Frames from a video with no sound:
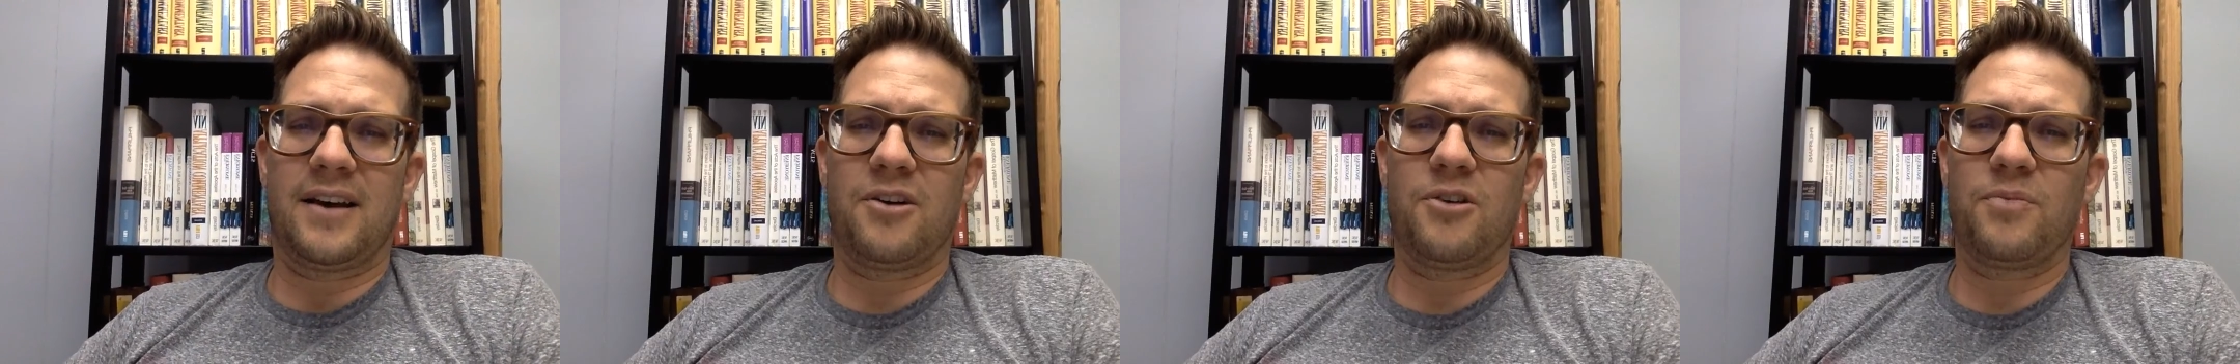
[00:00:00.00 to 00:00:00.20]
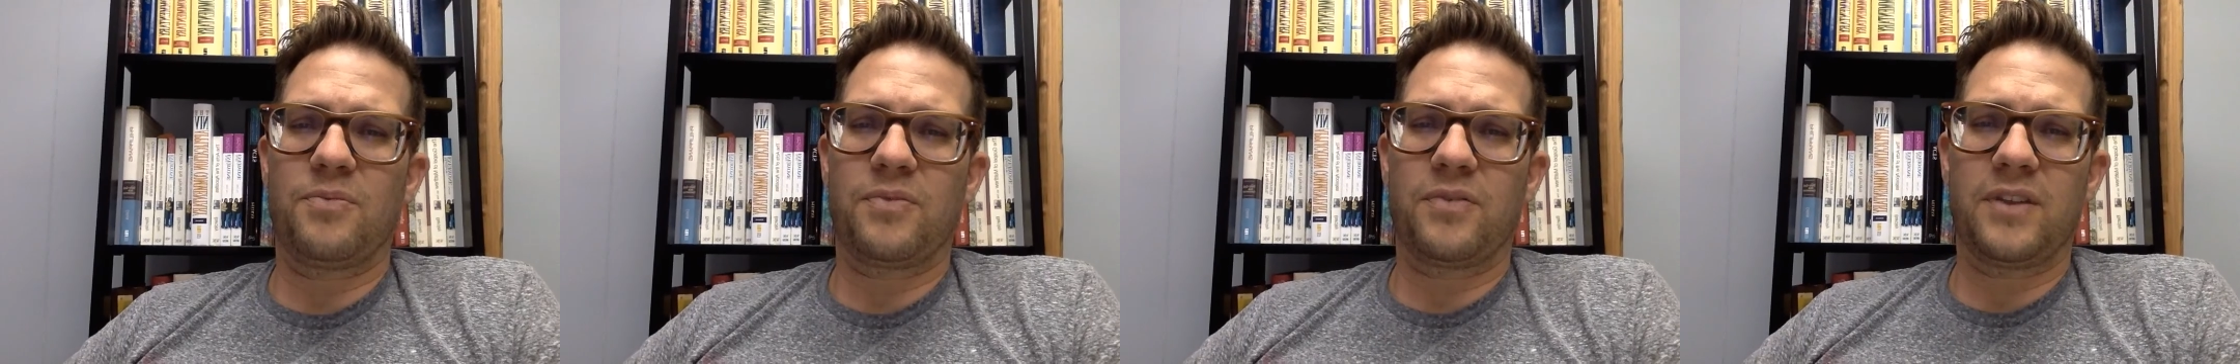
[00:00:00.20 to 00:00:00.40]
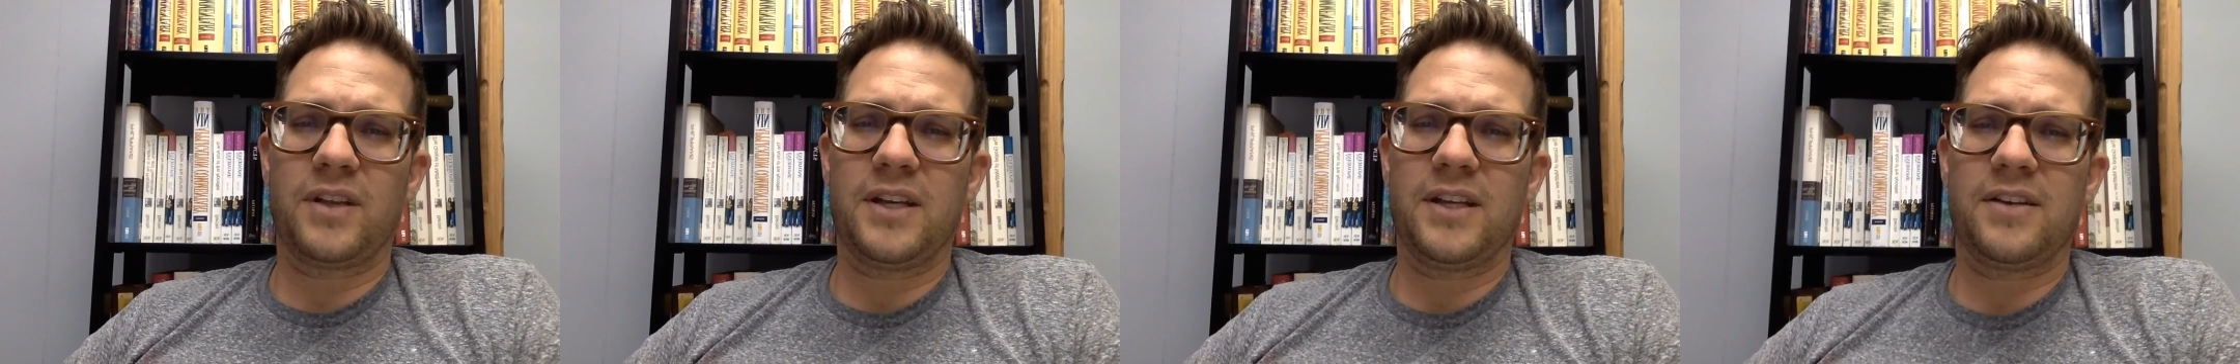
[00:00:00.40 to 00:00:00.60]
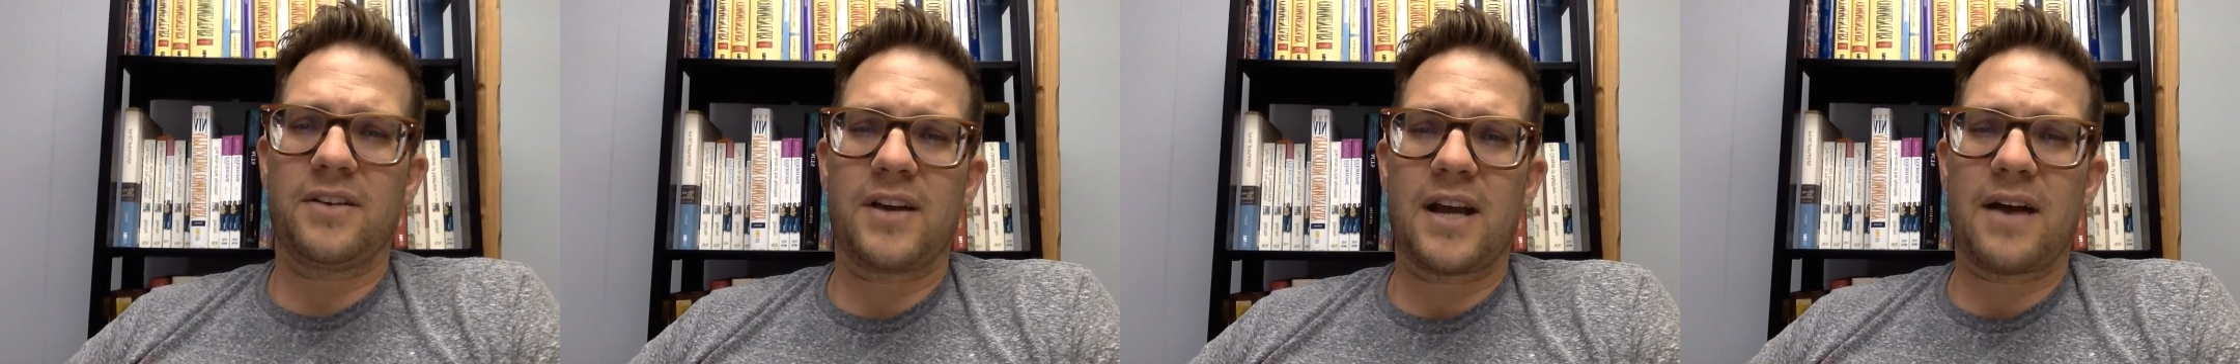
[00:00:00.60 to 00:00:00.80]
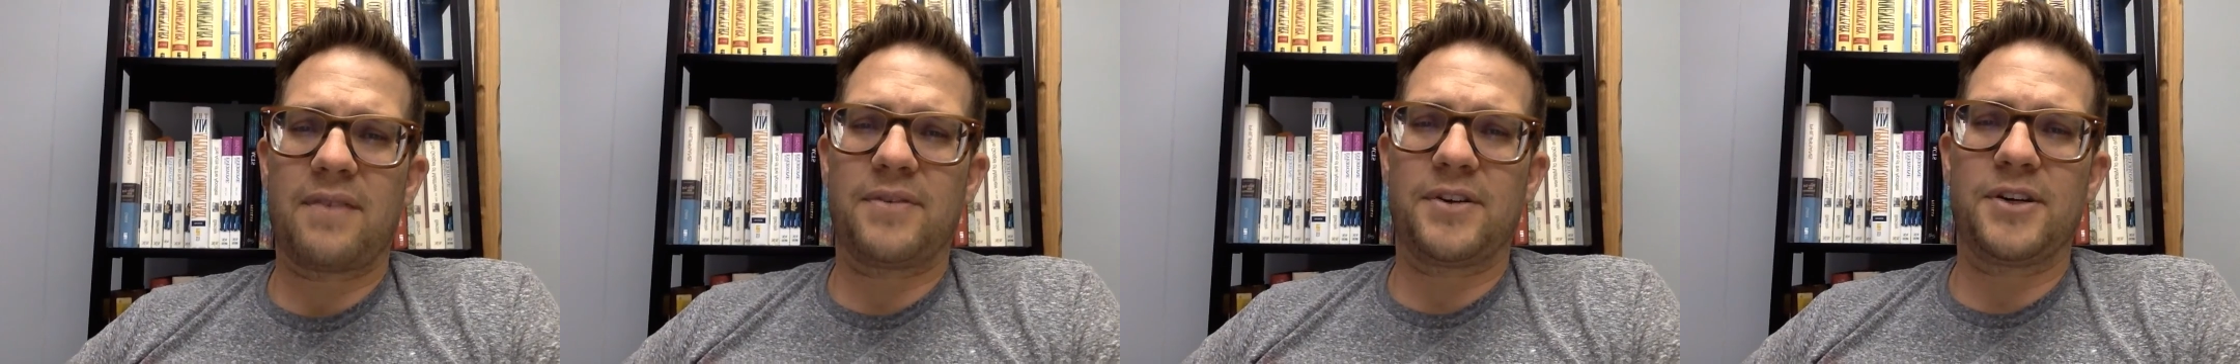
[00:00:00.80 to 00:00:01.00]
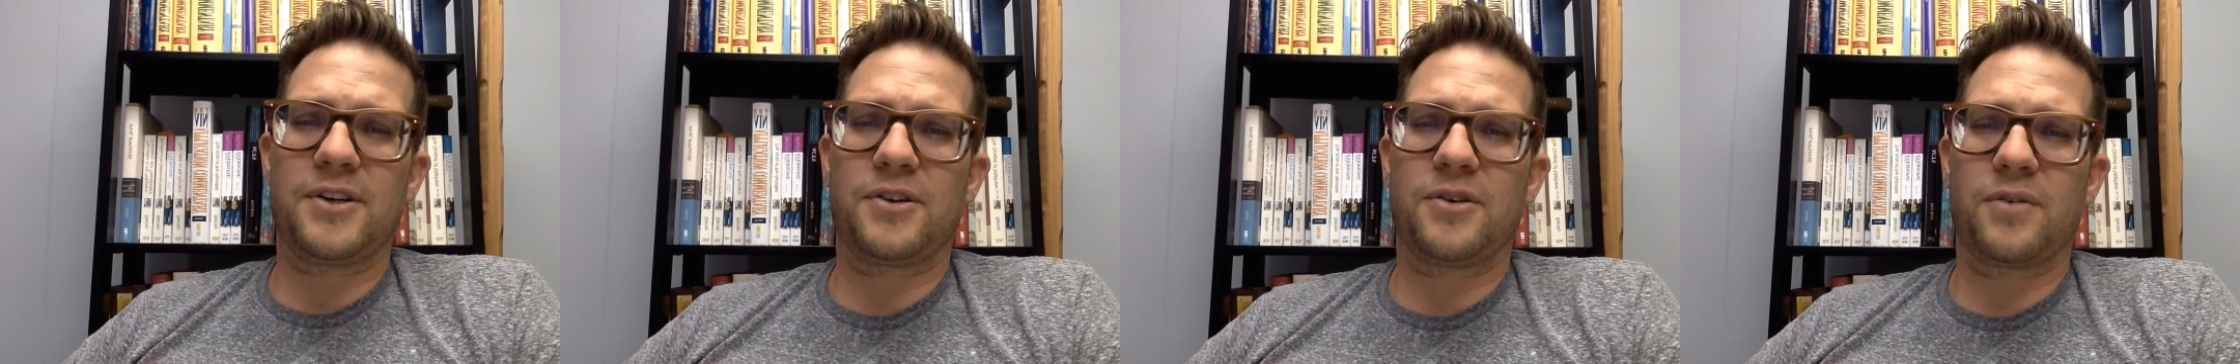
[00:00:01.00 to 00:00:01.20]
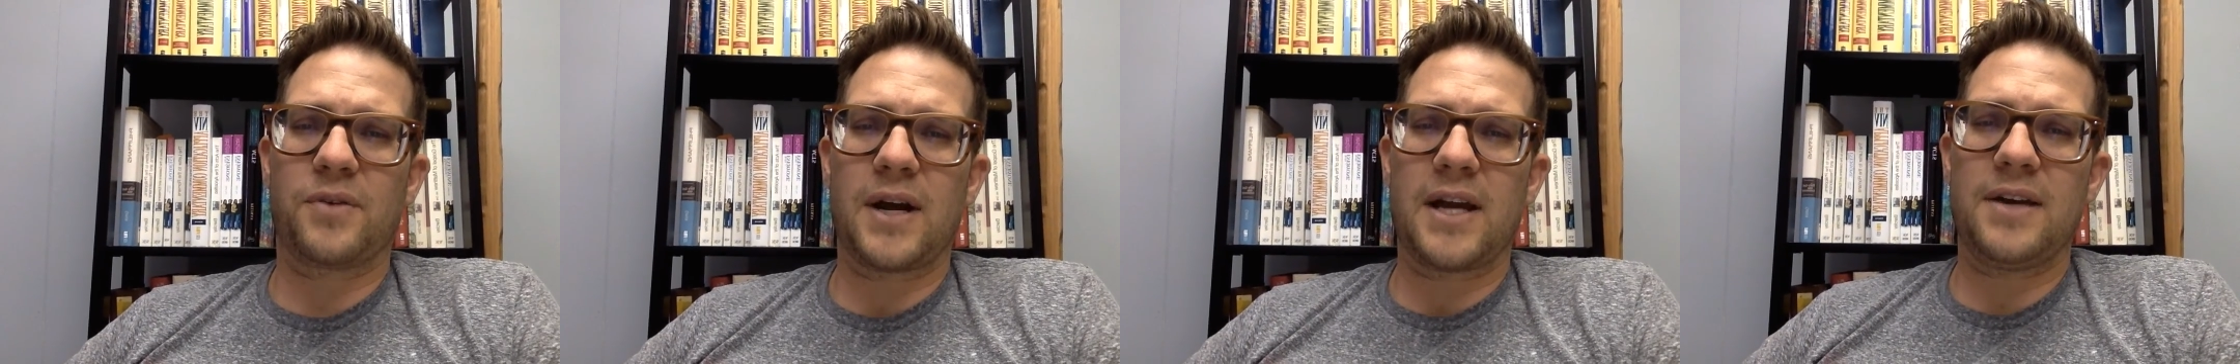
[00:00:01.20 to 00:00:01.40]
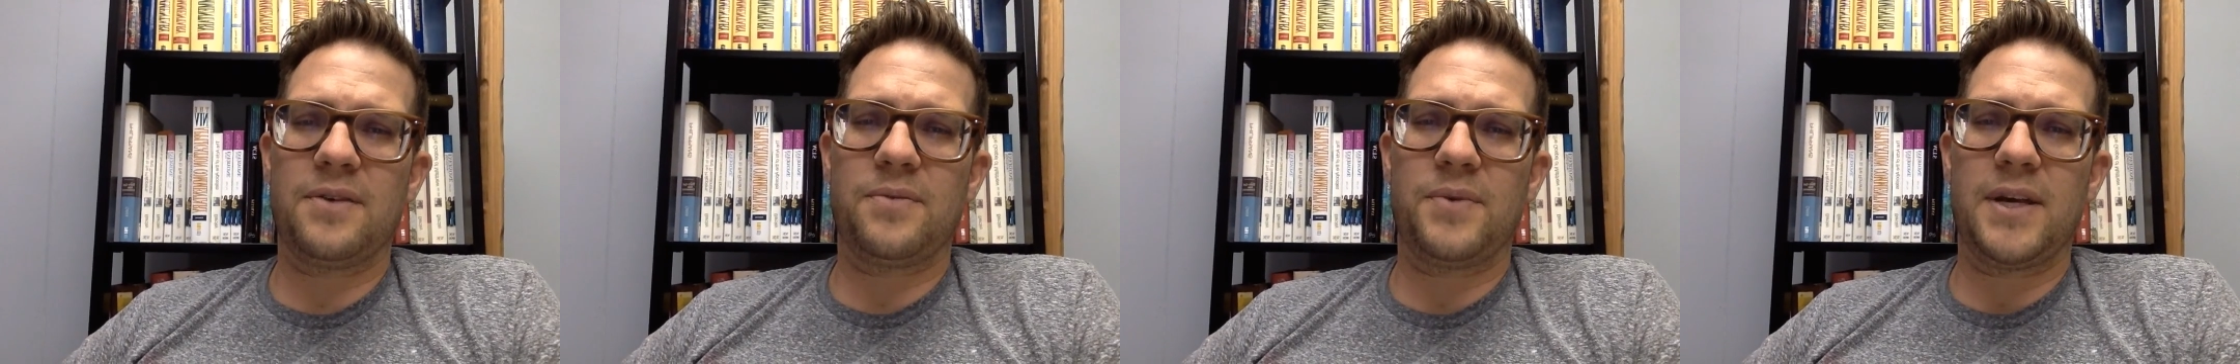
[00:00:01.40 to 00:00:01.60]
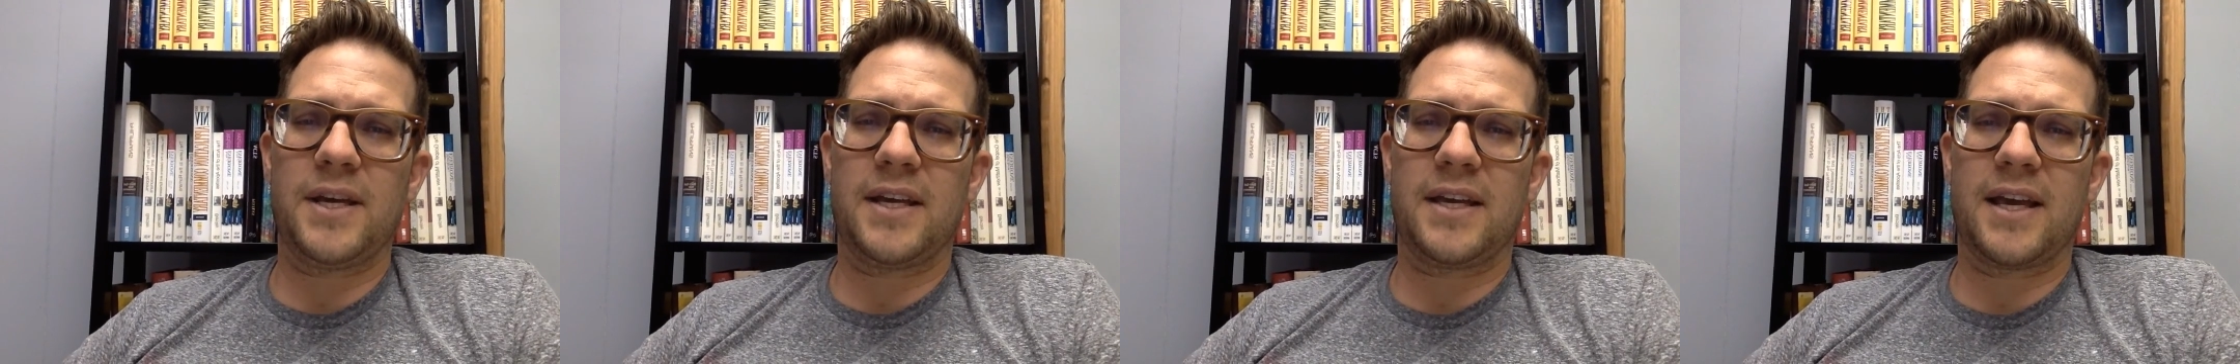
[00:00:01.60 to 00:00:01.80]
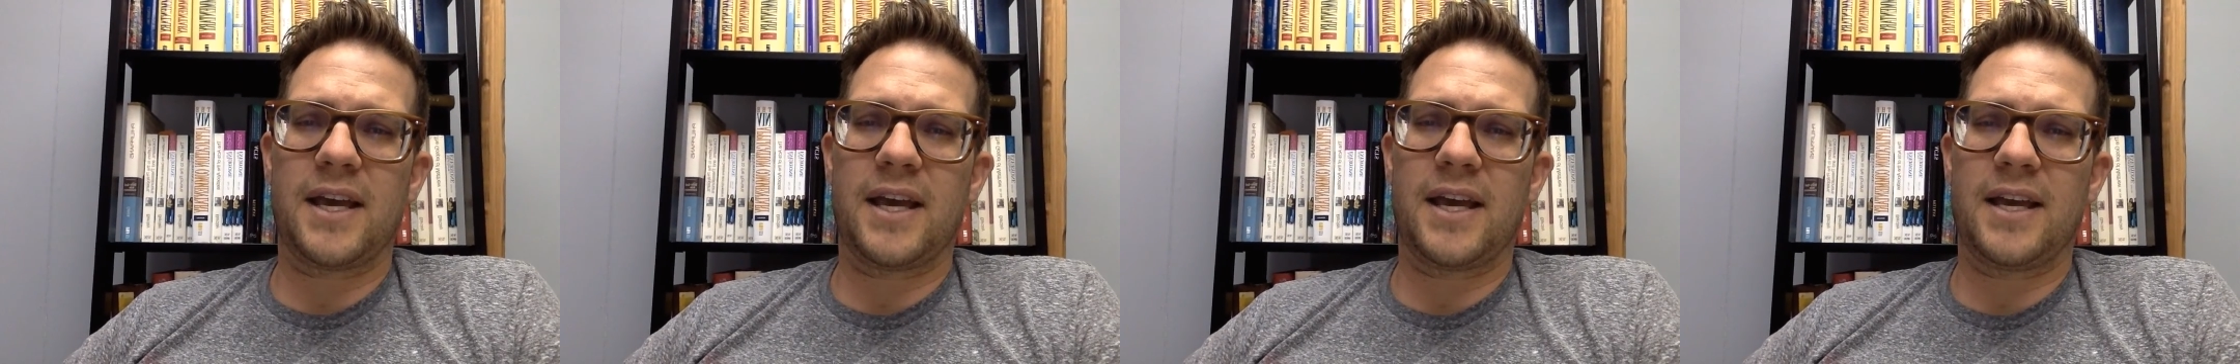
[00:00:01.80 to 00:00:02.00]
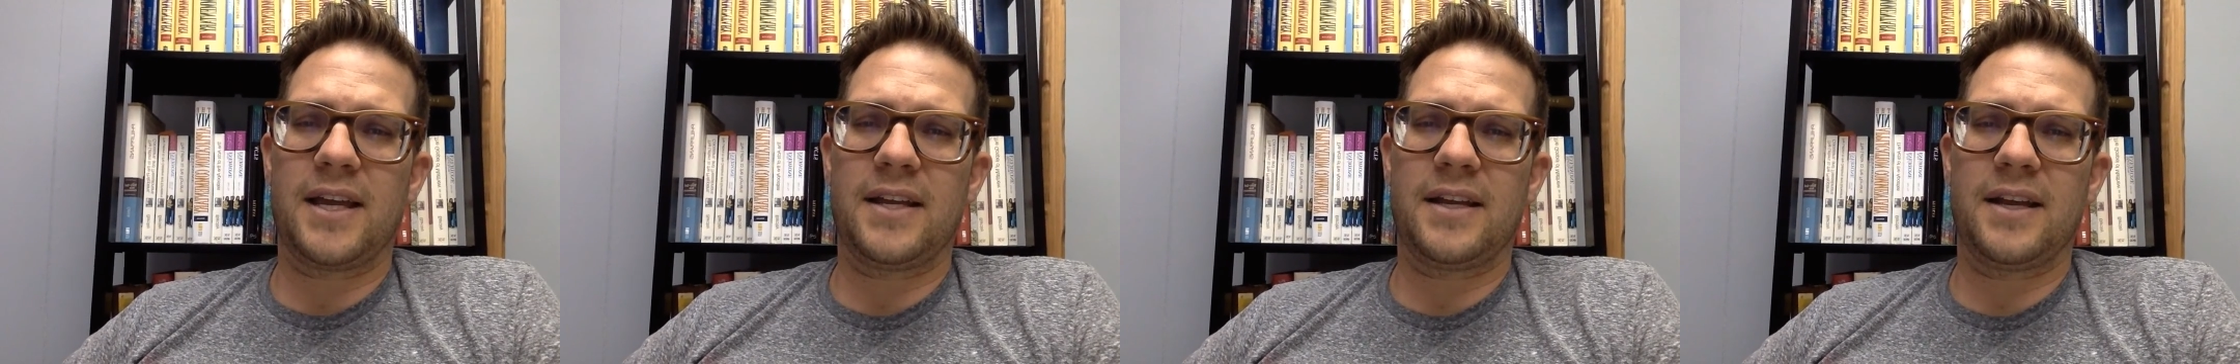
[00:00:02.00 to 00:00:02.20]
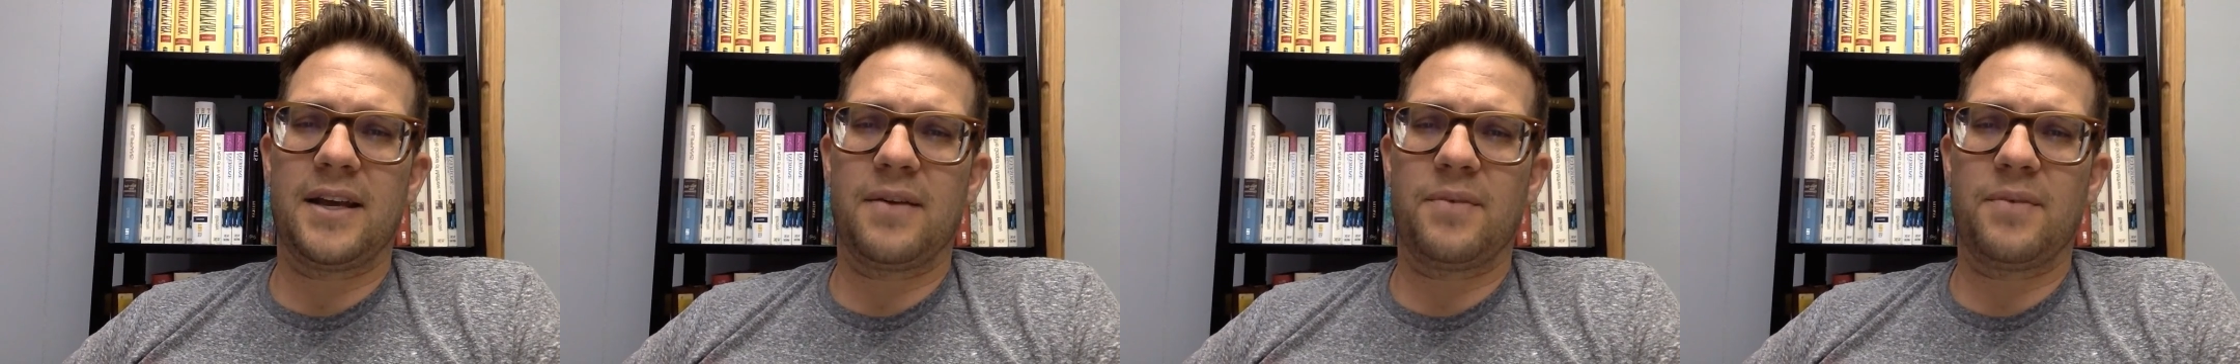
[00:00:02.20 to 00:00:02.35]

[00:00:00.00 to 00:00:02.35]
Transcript: hopefully, you're having a great weekend,